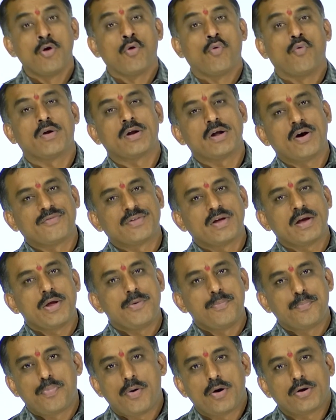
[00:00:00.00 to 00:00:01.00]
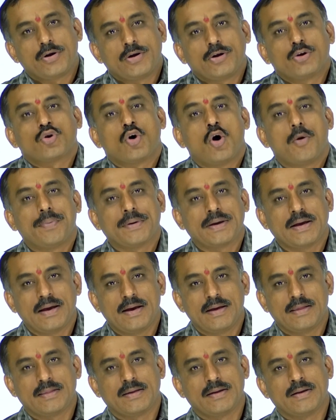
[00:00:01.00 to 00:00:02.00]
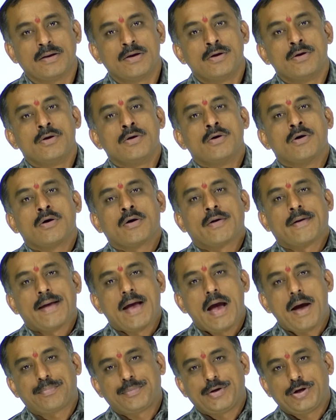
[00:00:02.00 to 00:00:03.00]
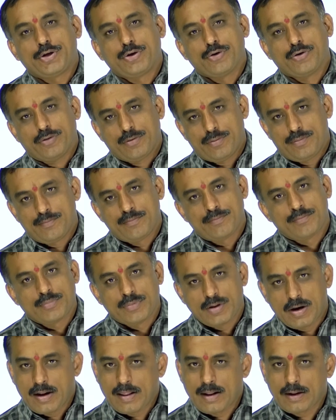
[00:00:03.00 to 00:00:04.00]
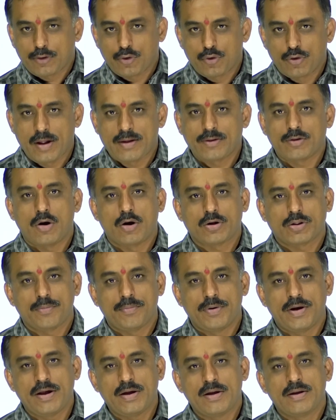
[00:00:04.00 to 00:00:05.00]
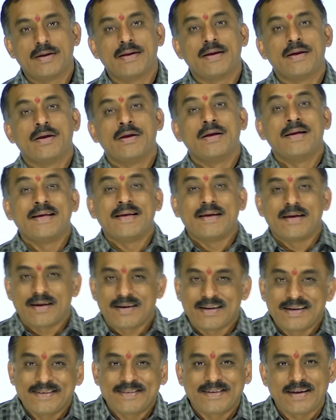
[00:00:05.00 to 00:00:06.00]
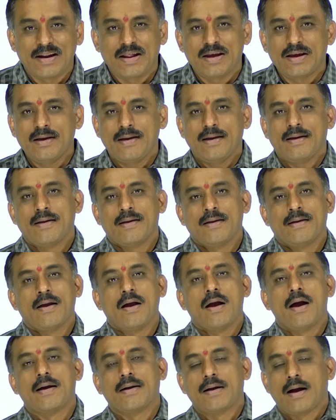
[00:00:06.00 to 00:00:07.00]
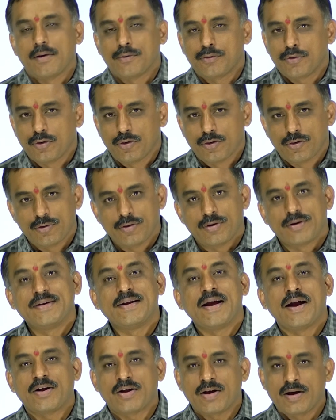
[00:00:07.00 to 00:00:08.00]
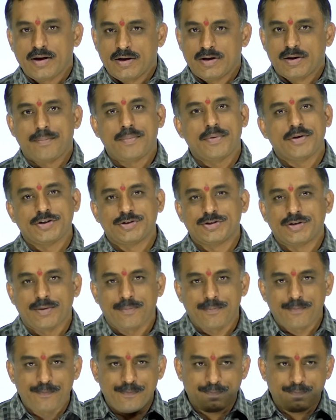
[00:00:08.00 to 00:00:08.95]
One of the important topic is aptitude, that is also known as arithmetic, reasoning and also data interpretation.